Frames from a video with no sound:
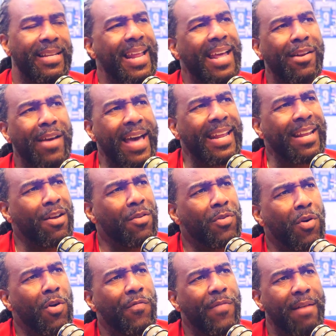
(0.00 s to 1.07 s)
and I don't
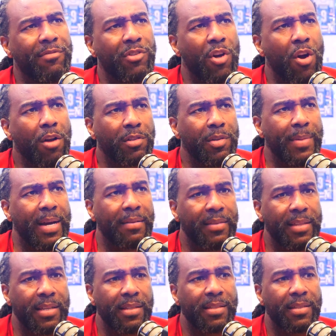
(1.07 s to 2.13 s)
know if I've talked about
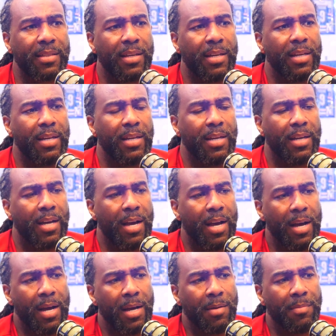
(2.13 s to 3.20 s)
this
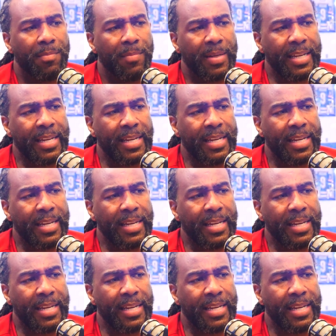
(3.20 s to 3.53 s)
I